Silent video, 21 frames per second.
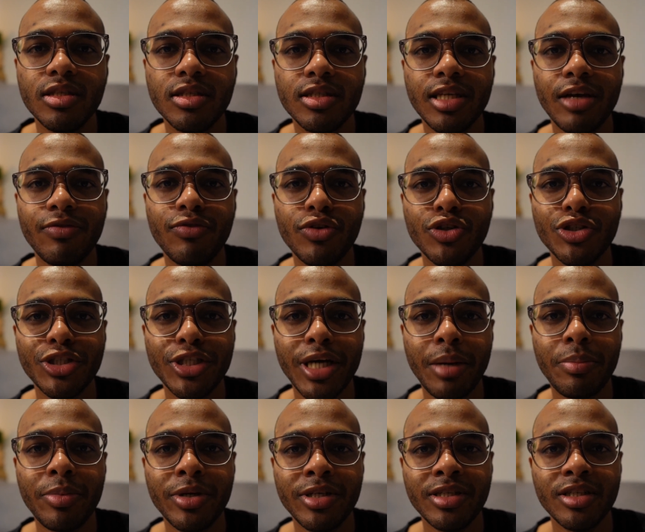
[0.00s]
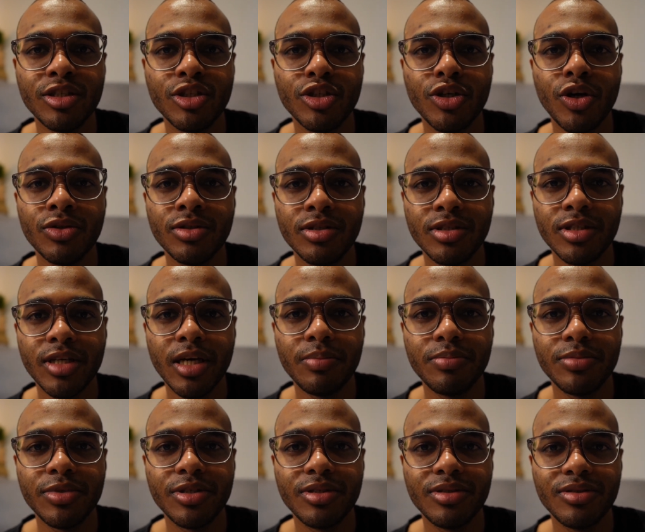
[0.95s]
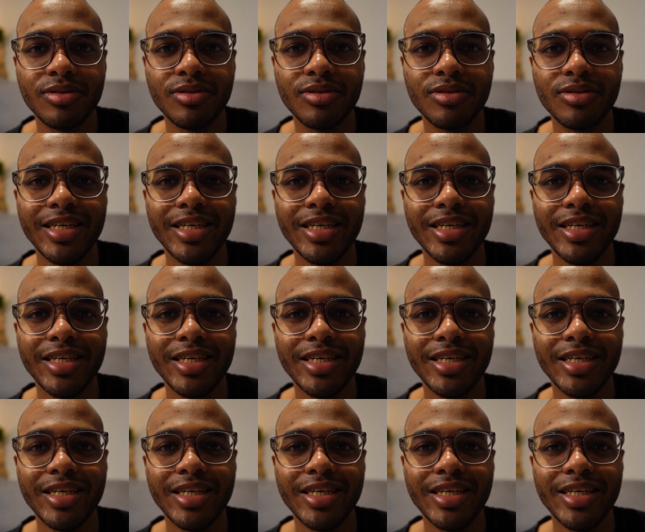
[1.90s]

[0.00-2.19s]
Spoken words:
7 Japanese concepts